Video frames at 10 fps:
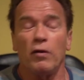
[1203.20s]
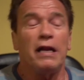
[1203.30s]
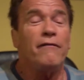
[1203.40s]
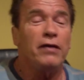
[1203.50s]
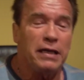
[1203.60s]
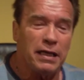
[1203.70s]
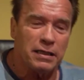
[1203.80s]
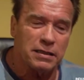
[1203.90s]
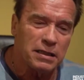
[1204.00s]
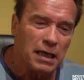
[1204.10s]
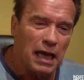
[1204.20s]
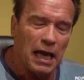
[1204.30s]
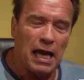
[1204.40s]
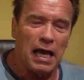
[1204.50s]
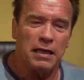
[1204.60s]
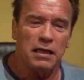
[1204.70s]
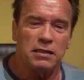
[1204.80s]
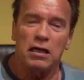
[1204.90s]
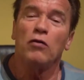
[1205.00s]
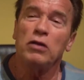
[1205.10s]
whatever it is. And
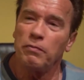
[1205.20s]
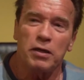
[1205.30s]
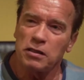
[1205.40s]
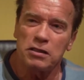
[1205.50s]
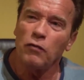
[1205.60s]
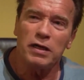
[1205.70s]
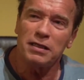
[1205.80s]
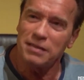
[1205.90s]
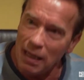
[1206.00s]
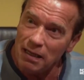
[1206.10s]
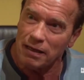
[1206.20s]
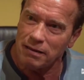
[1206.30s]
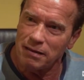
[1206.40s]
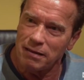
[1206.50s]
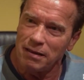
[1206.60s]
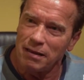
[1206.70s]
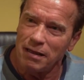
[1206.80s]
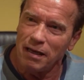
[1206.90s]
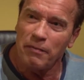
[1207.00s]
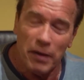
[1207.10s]
it's only because no one has done it.
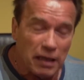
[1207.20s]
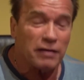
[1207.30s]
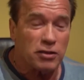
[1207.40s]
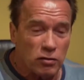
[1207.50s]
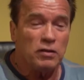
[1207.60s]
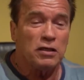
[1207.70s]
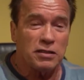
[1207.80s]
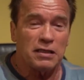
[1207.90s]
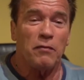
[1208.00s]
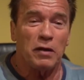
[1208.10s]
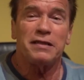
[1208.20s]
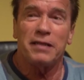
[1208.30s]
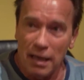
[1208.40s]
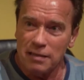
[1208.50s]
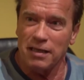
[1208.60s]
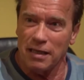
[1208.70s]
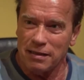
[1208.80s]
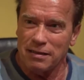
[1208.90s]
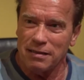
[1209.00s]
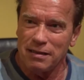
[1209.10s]
Yeah, but as soon as someone does
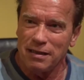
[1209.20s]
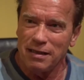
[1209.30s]
it,